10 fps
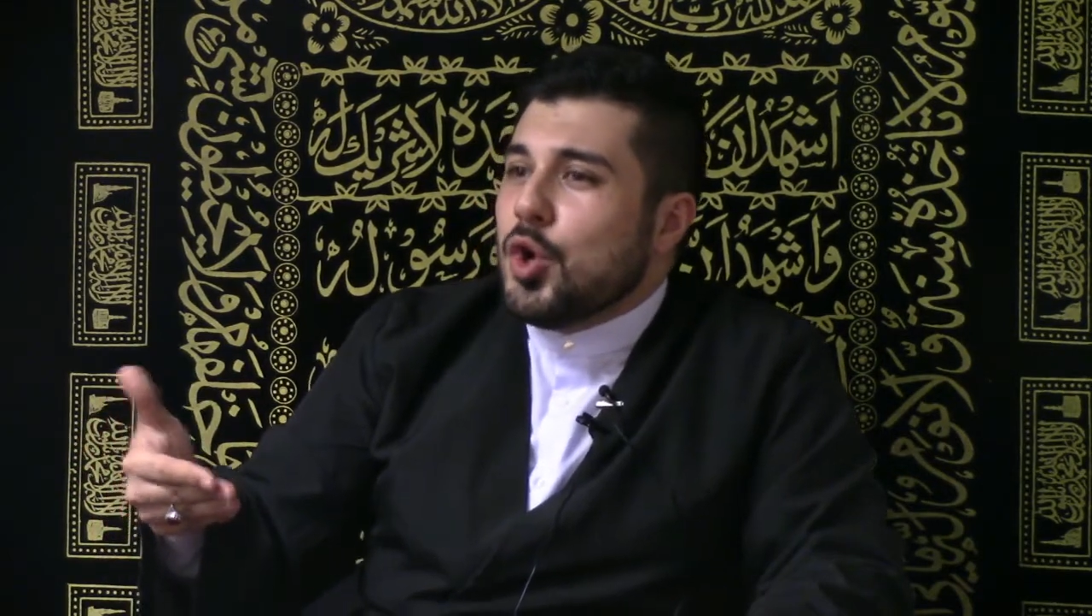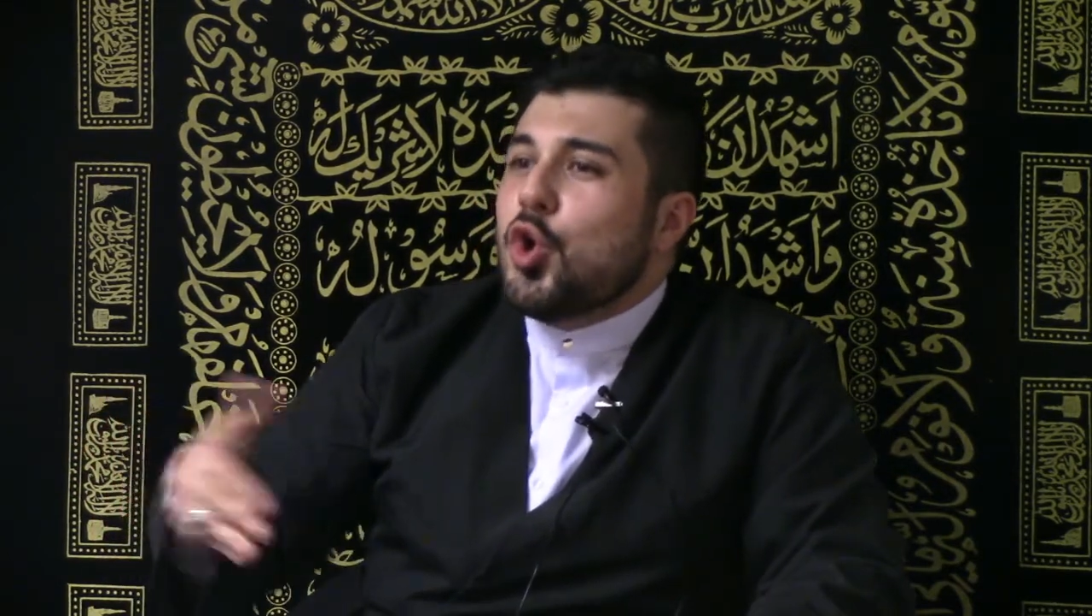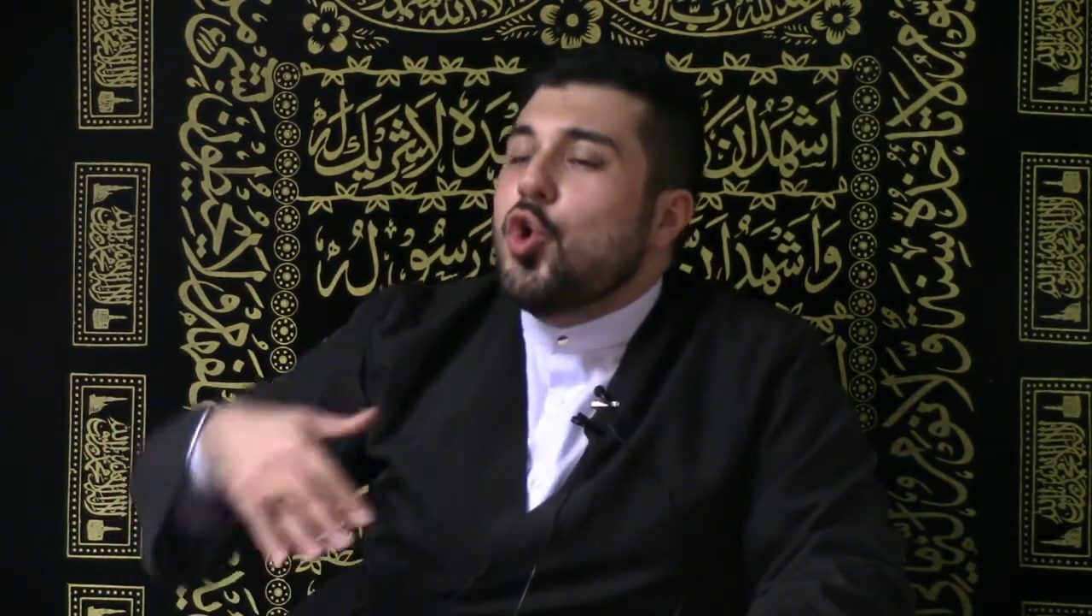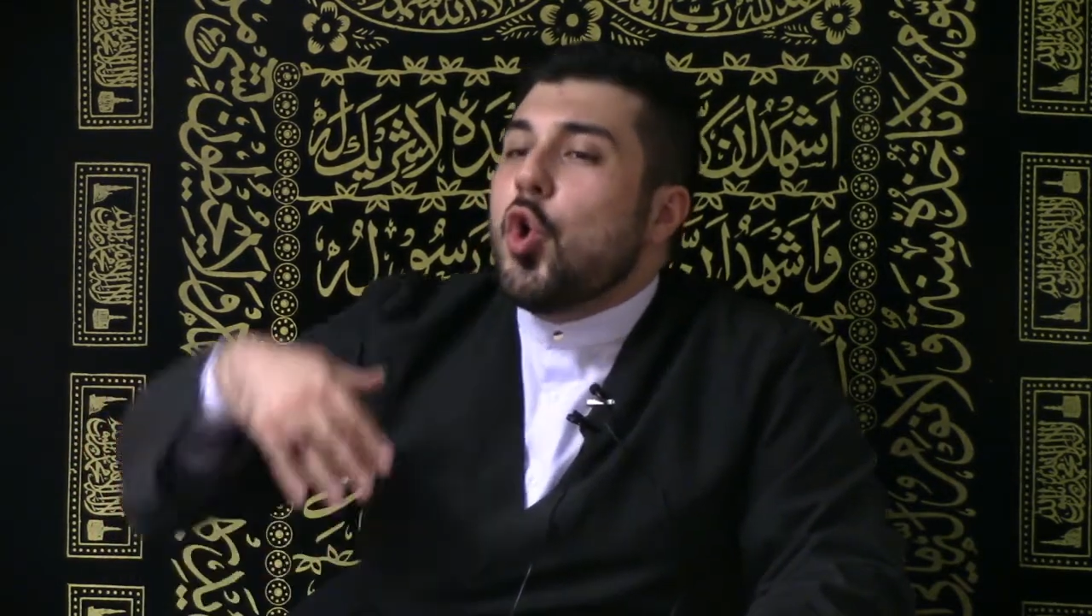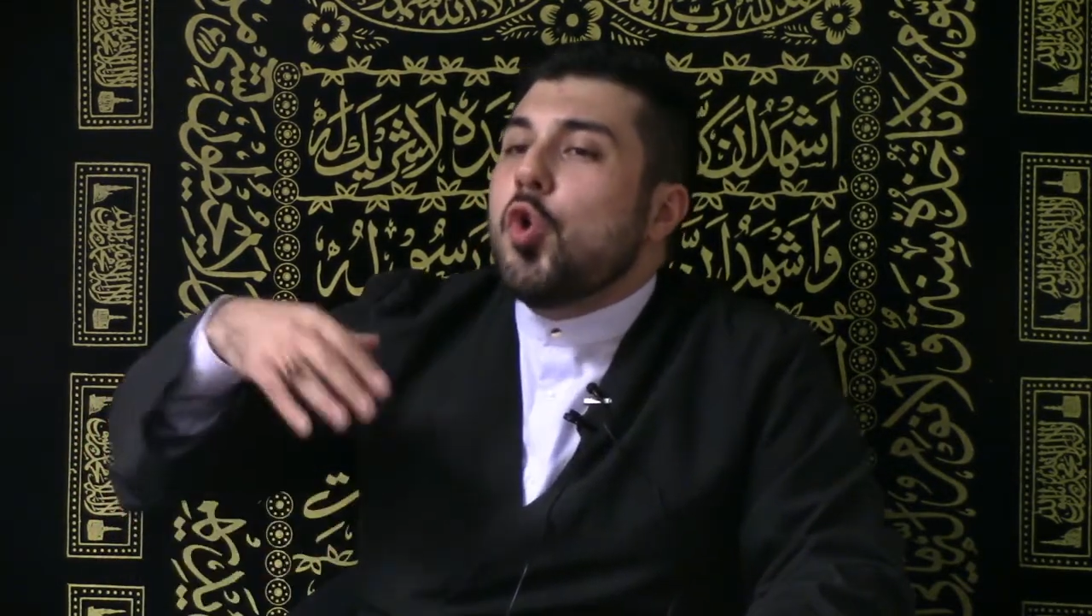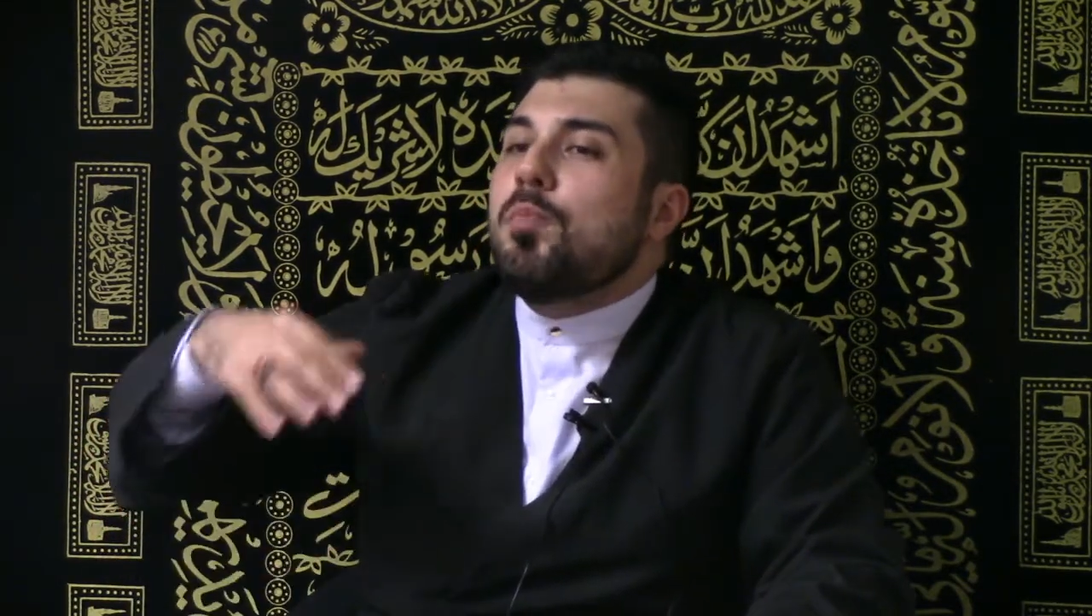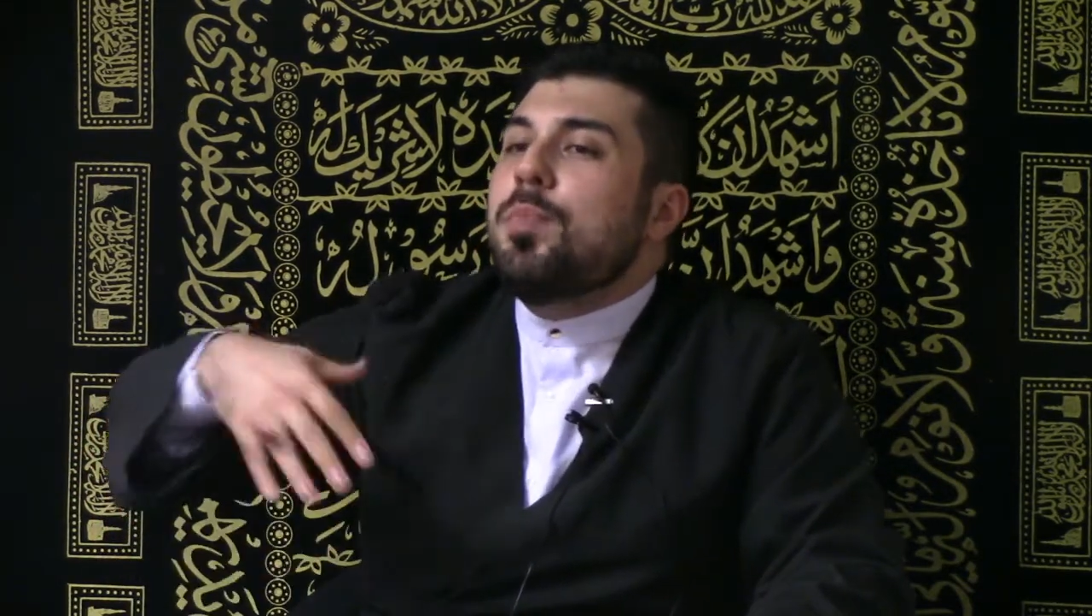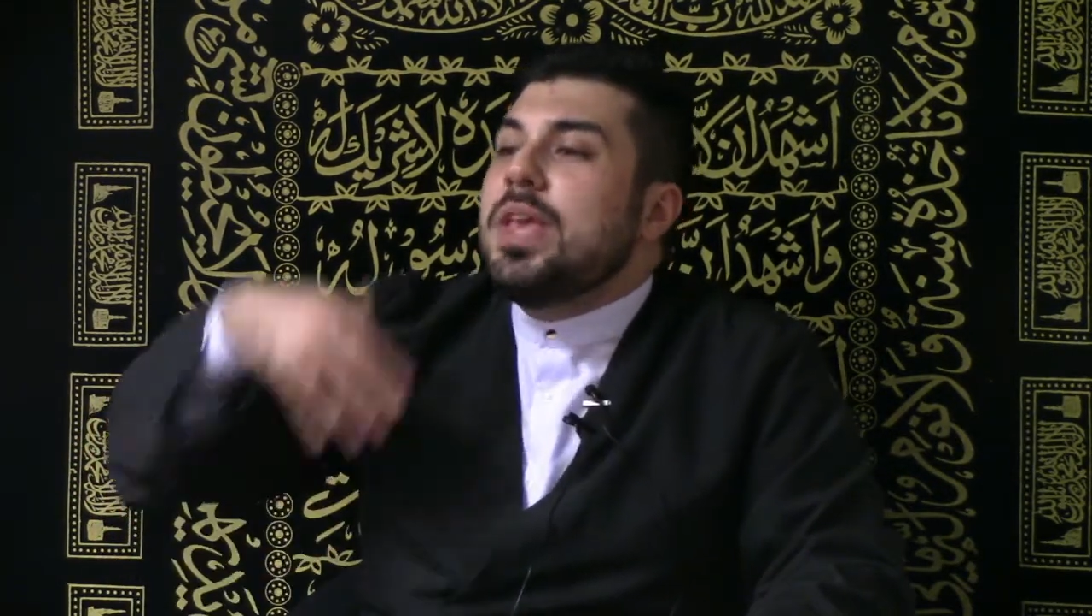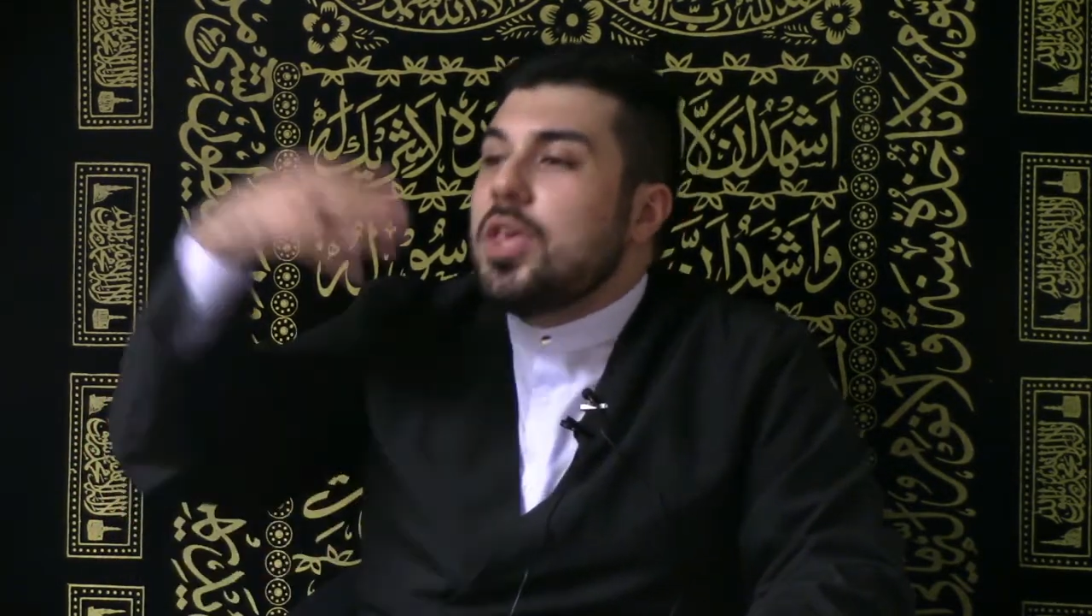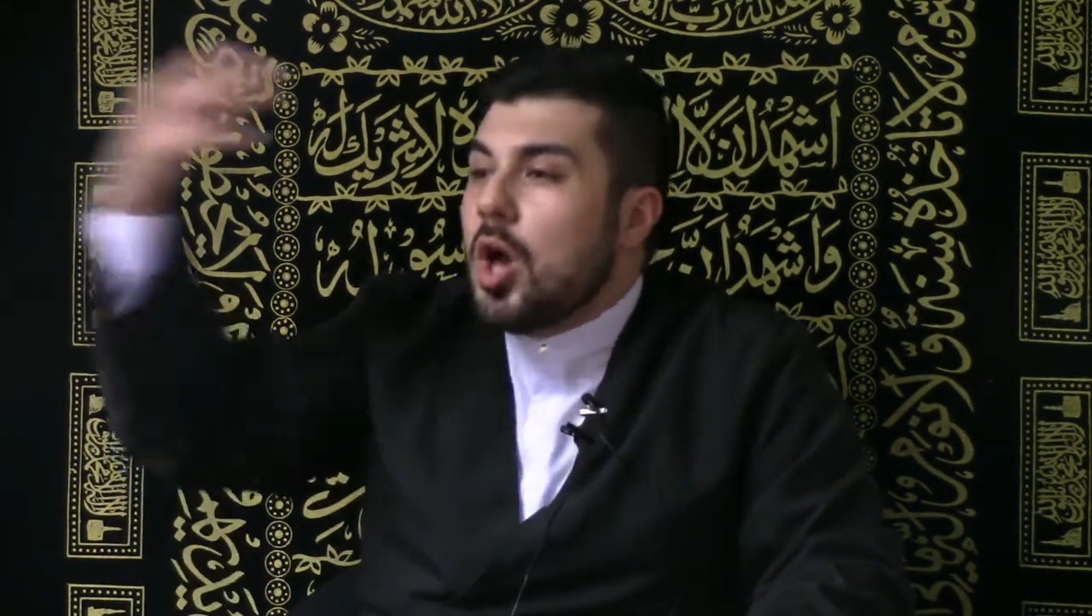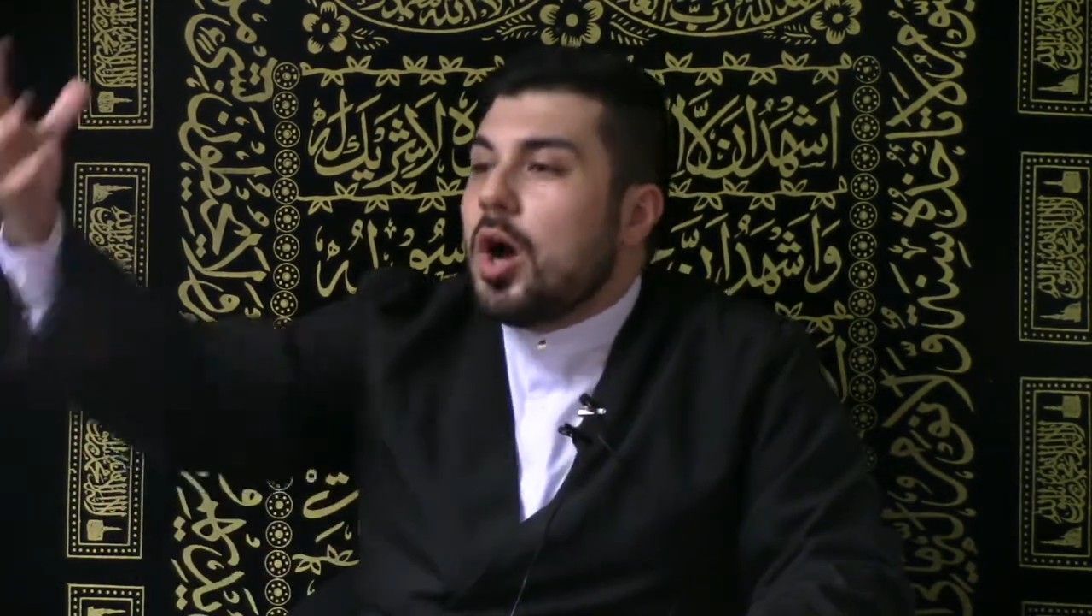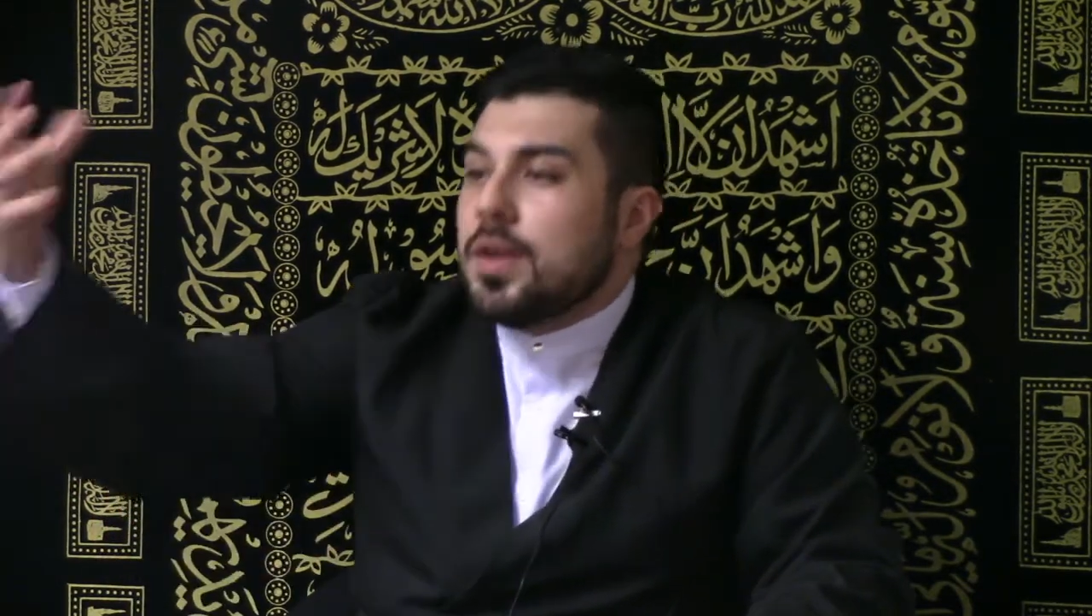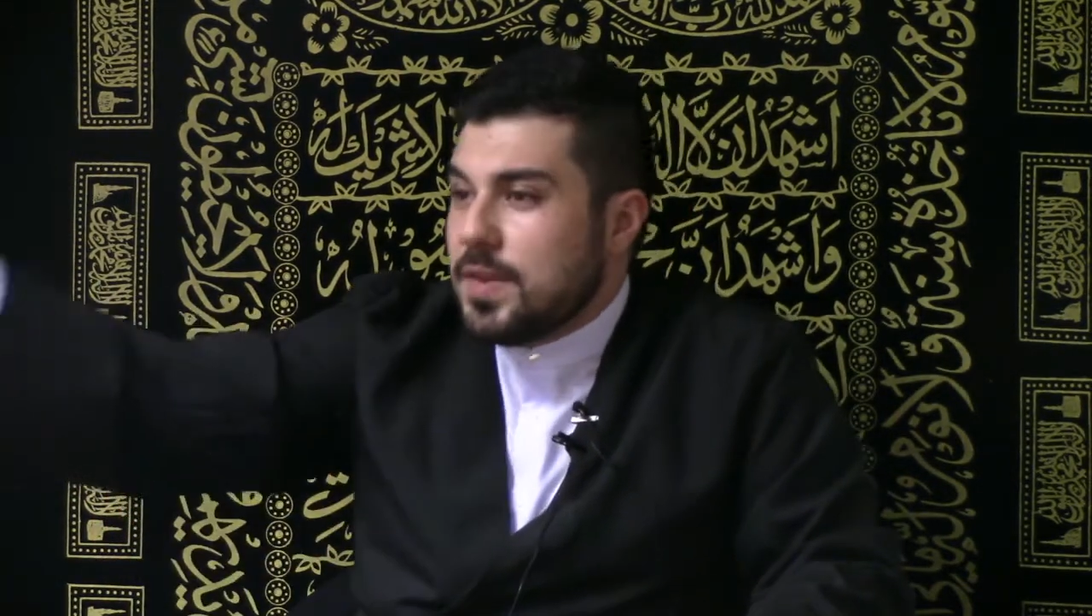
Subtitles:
go beyond